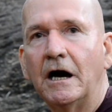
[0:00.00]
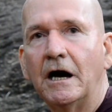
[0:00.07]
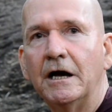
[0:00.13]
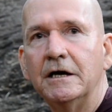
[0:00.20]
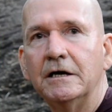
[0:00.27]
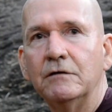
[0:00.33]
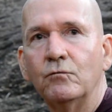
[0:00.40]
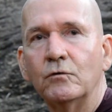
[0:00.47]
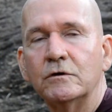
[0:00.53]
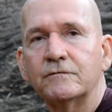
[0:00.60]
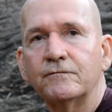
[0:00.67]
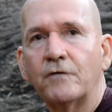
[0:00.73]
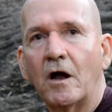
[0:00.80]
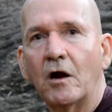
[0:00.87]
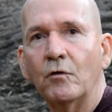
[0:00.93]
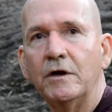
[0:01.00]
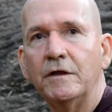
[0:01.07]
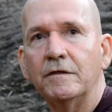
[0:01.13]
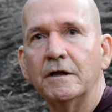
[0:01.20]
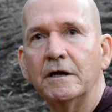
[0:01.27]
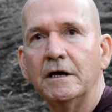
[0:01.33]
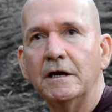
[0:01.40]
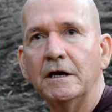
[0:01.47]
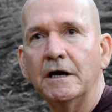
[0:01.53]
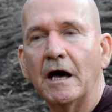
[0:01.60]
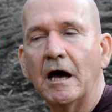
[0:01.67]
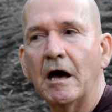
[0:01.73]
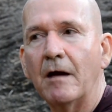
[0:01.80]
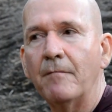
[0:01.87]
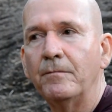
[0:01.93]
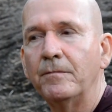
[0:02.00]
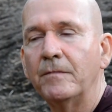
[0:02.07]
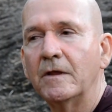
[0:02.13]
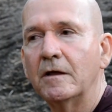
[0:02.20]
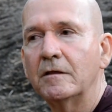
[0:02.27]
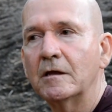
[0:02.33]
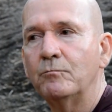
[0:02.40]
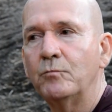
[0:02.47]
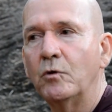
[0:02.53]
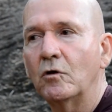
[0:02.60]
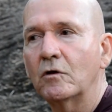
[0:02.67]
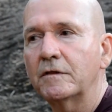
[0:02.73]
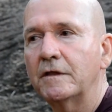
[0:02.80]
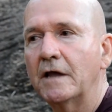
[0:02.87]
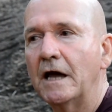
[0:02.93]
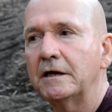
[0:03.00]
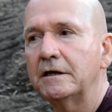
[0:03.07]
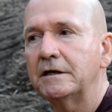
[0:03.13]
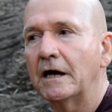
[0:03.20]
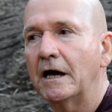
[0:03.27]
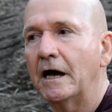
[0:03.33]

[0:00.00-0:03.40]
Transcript: I was following the uh, the book that.